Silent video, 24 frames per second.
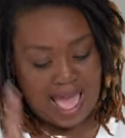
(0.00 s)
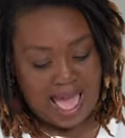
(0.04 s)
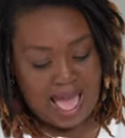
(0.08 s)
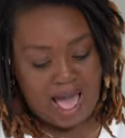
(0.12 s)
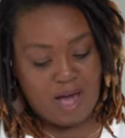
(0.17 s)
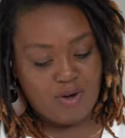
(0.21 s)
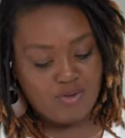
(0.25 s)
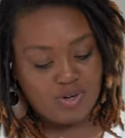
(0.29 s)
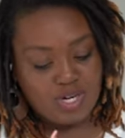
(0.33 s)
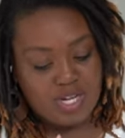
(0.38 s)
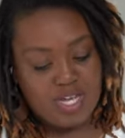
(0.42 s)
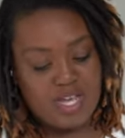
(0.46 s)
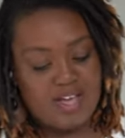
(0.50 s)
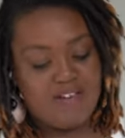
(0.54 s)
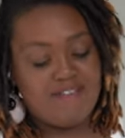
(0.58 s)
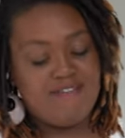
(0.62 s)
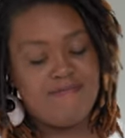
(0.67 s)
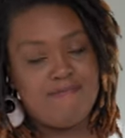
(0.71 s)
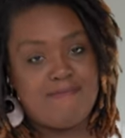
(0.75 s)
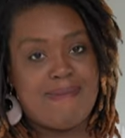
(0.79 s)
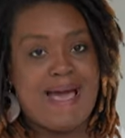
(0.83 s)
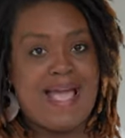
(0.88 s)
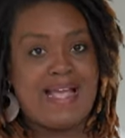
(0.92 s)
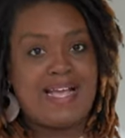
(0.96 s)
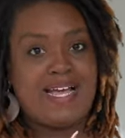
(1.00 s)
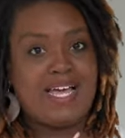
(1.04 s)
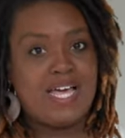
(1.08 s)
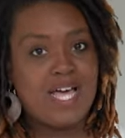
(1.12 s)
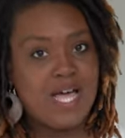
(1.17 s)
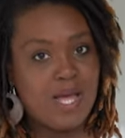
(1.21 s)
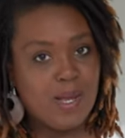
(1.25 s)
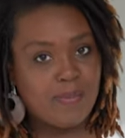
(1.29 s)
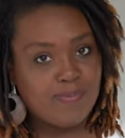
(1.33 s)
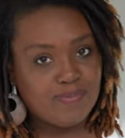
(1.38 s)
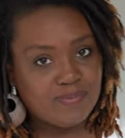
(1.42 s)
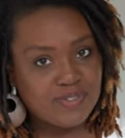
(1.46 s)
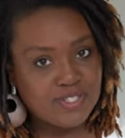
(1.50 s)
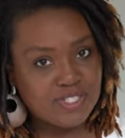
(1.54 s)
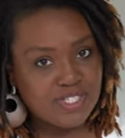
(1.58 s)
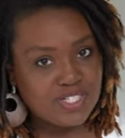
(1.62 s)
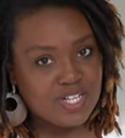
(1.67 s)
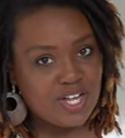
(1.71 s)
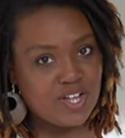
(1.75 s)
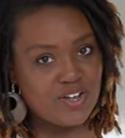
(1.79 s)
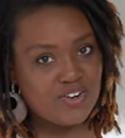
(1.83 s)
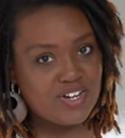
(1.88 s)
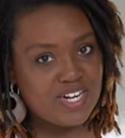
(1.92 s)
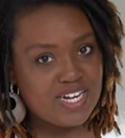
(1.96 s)
out of my comfort
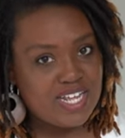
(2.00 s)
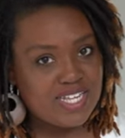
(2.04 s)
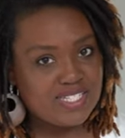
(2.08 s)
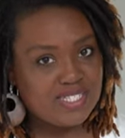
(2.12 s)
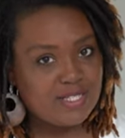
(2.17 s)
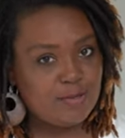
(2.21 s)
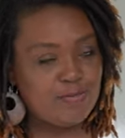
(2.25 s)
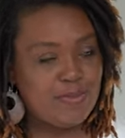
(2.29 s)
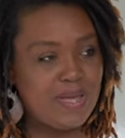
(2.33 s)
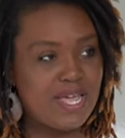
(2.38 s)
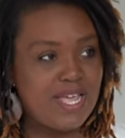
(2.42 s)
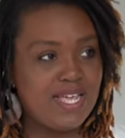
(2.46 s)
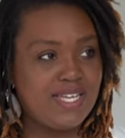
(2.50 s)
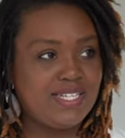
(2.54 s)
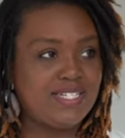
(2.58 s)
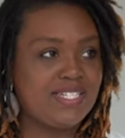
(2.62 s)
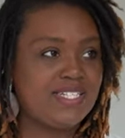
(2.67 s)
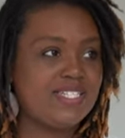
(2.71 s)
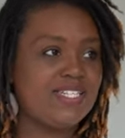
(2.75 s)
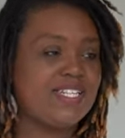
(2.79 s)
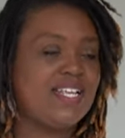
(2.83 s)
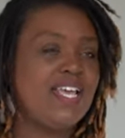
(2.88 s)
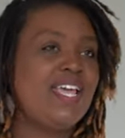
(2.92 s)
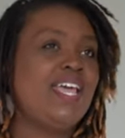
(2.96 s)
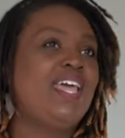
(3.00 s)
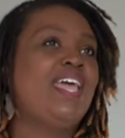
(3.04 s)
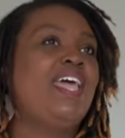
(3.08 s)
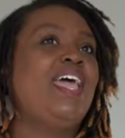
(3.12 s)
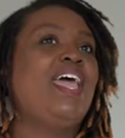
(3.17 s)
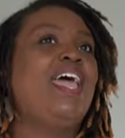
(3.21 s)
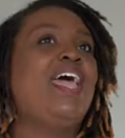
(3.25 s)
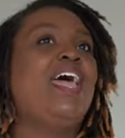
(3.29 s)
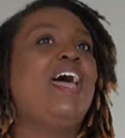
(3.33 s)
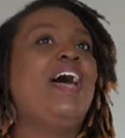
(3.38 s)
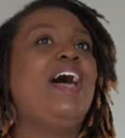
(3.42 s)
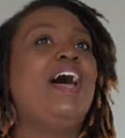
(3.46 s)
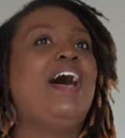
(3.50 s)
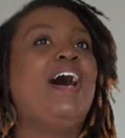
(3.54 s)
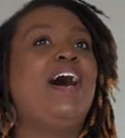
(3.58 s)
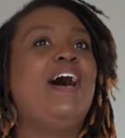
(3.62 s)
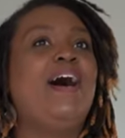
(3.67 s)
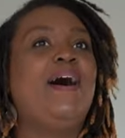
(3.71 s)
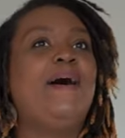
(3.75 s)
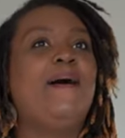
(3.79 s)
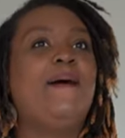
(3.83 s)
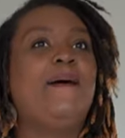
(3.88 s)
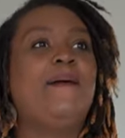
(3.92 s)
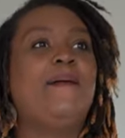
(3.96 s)
zone in that space.
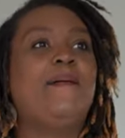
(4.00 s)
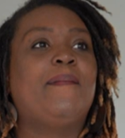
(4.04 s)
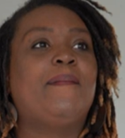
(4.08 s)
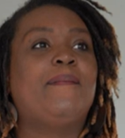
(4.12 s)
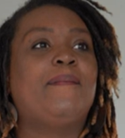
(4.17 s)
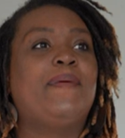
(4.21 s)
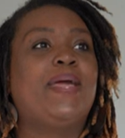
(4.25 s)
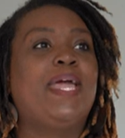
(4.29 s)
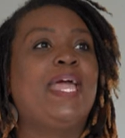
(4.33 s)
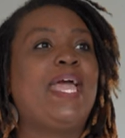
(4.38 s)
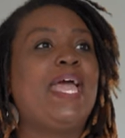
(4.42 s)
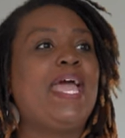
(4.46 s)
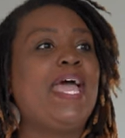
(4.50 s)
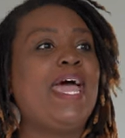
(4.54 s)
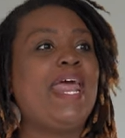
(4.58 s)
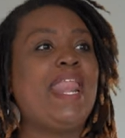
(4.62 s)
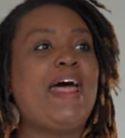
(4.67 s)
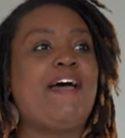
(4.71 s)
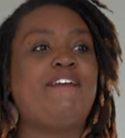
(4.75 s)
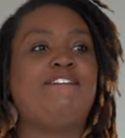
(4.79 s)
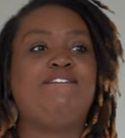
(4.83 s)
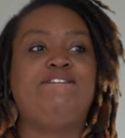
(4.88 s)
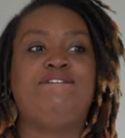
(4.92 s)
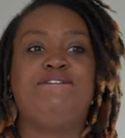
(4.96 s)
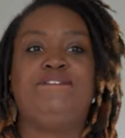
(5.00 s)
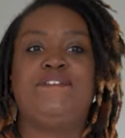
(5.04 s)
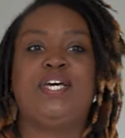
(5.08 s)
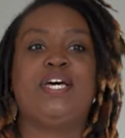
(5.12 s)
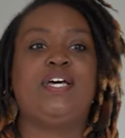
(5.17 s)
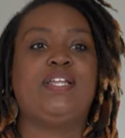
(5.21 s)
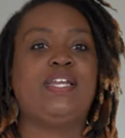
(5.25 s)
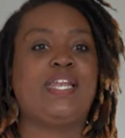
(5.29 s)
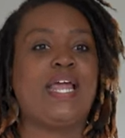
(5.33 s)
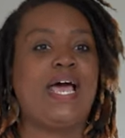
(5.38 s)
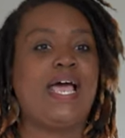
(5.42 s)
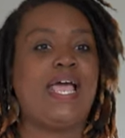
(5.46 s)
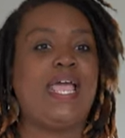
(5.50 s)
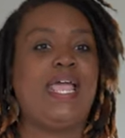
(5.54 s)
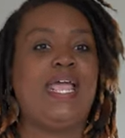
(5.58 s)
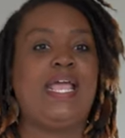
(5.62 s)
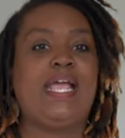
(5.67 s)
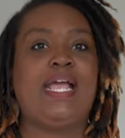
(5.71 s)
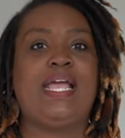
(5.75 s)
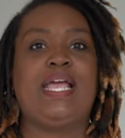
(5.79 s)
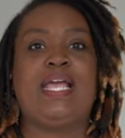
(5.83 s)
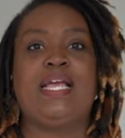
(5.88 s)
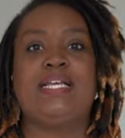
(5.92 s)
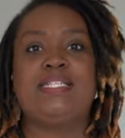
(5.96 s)
And I felt
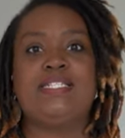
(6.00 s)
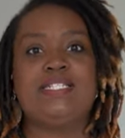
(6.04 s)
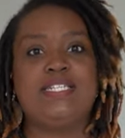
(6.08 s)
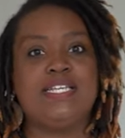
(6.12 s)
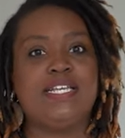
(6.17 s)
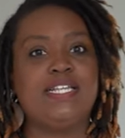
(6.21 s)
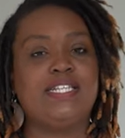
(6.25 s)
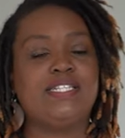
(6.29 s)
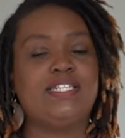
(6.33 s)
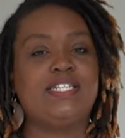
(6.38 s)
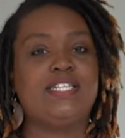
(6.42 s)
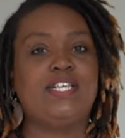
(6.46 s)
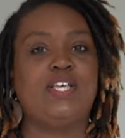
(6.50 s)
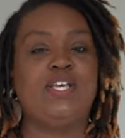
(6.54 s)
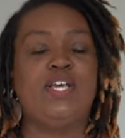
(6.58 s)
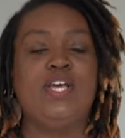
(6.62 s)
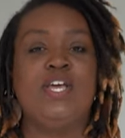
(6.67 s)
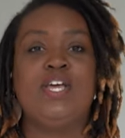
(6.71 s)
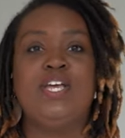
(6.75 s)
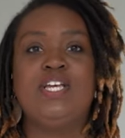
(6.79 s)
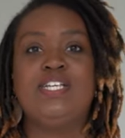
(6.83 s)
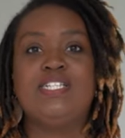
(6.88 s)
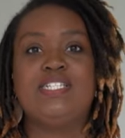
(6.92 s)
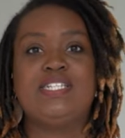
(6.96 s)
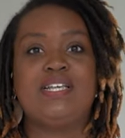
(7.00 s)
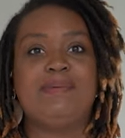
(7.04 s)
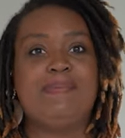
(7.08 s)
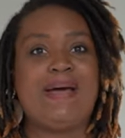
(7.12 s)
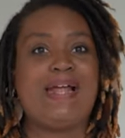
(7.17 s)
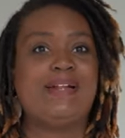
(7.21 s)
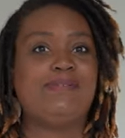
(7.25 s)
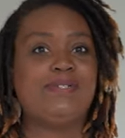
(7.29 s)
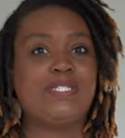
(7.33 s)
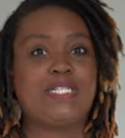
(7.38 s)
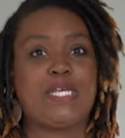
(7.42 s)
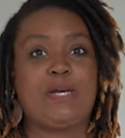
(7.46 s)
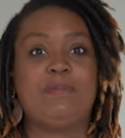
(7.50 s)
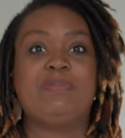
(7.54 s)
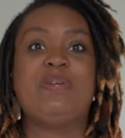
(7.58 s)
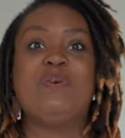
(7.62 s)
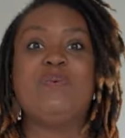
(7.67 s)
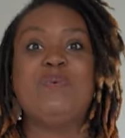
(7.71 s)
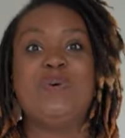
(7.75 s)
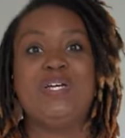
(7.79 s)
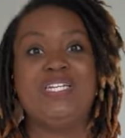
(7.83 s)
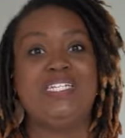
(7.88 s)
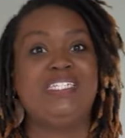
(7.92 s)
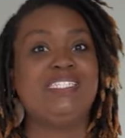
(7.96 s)
like since somebody was gonna be
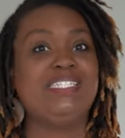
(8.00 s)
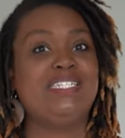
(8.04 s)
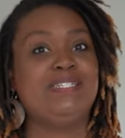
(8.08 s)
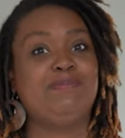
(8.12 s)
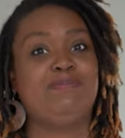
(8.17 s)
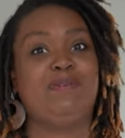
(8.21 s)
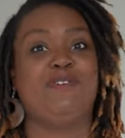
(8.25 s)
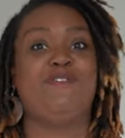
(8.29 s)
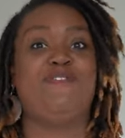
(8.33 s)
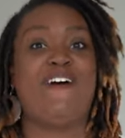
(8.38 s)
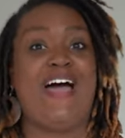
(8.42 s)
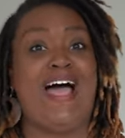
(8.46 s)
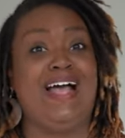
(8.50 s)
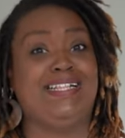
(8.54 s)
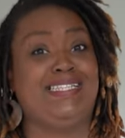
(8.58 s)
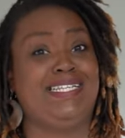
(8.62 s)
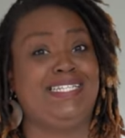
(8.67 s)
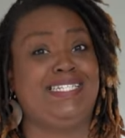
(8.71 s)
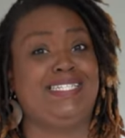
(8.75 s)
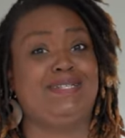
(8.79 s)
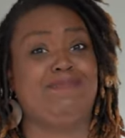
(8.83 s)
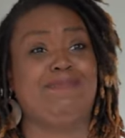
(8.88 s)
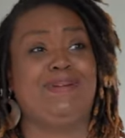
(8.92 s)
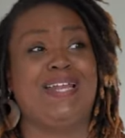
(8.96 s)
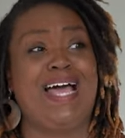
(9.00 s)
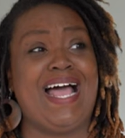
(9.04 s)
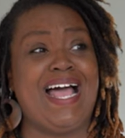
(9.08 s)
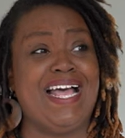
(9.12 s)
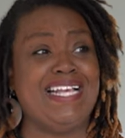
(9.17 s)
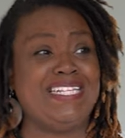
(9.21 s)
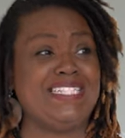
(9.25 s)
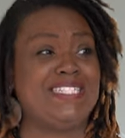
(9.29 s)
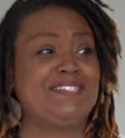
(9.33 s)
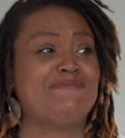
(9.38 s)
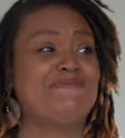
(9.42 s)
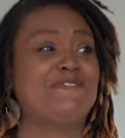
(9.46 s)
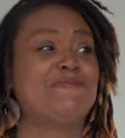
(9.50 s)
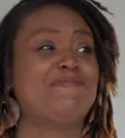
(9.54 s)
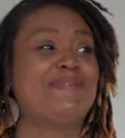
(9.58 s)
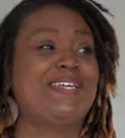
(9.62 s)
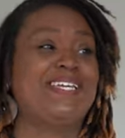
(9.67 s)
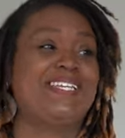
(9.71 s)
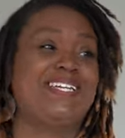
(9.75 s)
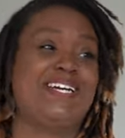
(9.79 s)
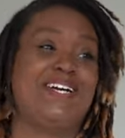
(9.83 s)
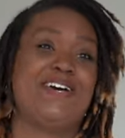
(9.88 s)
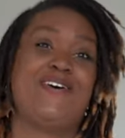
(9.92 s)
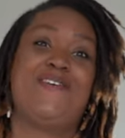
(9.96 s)
willing to provide the supplies for
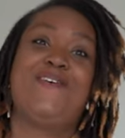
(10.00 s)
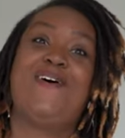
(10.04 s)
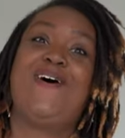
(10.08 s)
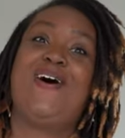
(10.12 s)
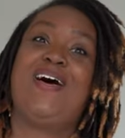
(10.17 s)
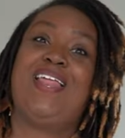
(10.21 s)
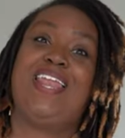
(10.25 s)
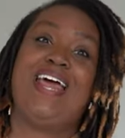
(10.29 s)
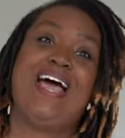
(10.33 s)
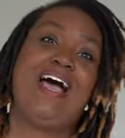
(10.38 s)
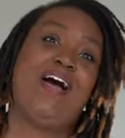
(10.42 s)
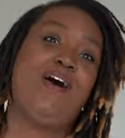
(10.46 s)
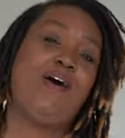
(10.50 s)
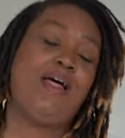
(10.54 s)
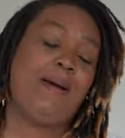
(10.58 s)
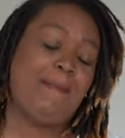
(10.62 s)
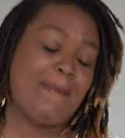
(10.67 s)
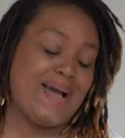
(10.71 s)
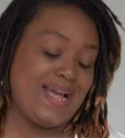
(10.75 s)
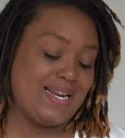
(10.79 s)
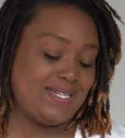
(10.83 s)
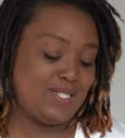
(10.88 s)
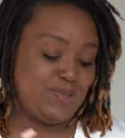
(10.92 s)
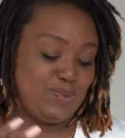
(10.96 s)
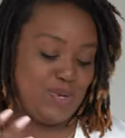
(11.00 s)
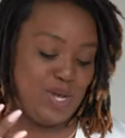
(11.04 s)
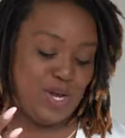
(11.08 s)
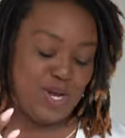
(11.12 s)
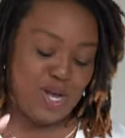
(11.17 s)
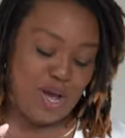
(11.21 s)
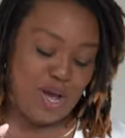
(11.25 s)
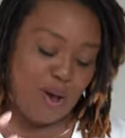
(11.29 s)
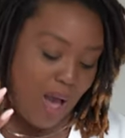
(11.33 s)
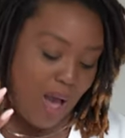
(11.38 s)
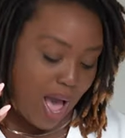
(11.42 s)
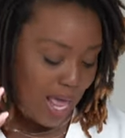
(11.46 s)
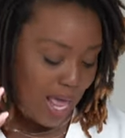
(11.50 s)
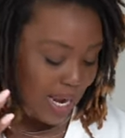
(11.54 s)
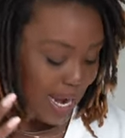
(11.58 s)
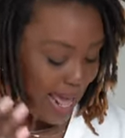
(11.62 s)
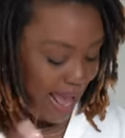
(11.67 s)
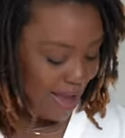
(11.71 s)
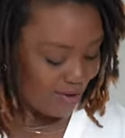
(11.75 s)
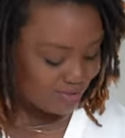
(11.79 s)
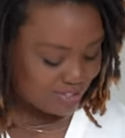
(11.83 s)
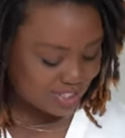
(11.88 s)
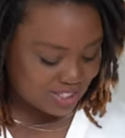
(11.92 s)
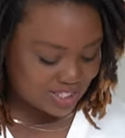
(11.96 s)
me to go all out, I might as well go all
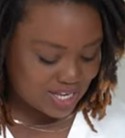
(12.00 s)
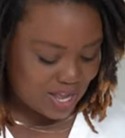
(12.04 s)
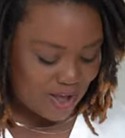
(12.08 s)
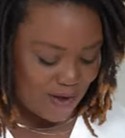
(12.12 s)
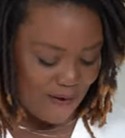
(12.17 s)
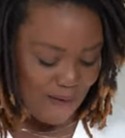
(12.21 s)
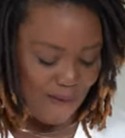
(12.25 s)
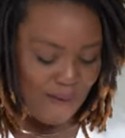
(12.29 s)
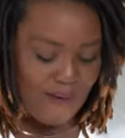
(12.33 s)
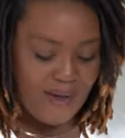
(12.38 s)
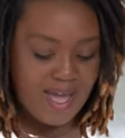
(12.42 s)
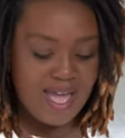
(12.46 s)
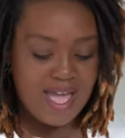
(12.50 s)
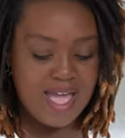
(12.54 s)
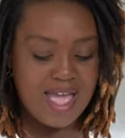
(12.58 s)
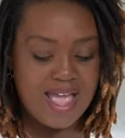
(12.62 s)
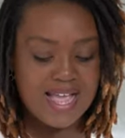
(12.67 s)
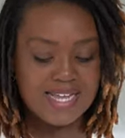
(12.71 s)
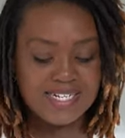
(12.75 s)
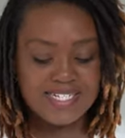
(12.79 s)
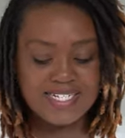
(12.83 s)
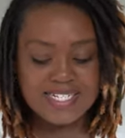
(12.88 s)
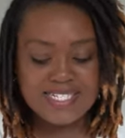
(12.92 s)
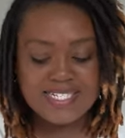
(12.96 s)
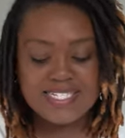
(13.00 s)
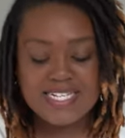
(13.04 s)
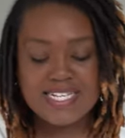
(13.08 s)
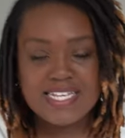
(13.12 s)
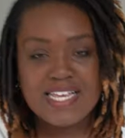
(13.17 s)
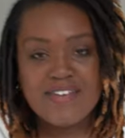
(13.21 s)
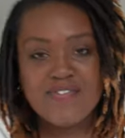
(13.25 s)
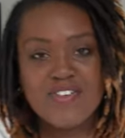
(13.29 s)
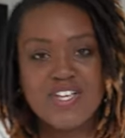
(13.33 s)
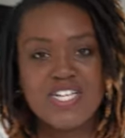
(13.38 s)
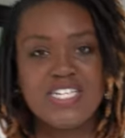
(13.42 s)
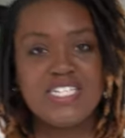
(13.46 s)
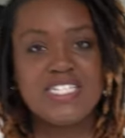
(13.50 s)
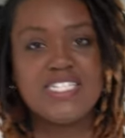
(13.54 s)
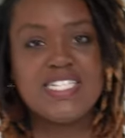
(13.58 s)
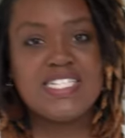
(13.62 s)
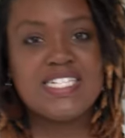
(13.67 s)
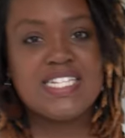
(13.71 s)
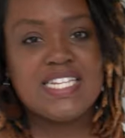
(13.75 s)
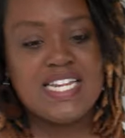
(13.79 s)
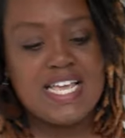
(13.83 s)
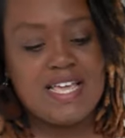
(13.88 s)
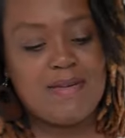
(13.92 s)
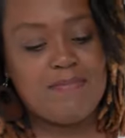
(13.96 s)
out. So just to give you a little
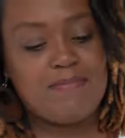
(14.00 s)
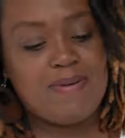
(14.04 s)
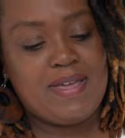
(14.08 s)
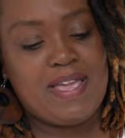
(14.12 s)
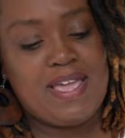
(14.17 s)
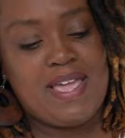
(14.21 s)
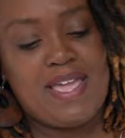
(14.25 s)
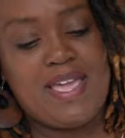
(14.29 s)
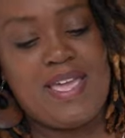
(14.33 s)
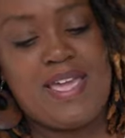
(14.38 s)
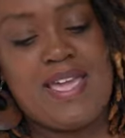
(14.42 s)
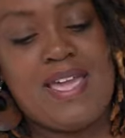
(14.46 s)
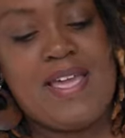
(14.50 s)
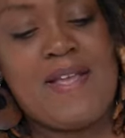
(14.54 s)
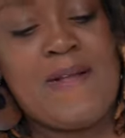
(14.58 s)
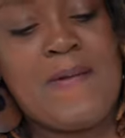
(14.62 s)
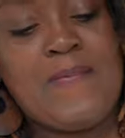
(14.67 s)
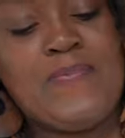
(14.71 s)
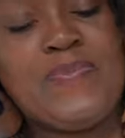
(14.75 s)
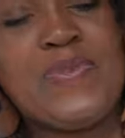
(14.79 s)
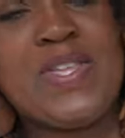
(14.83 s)
sneak peek,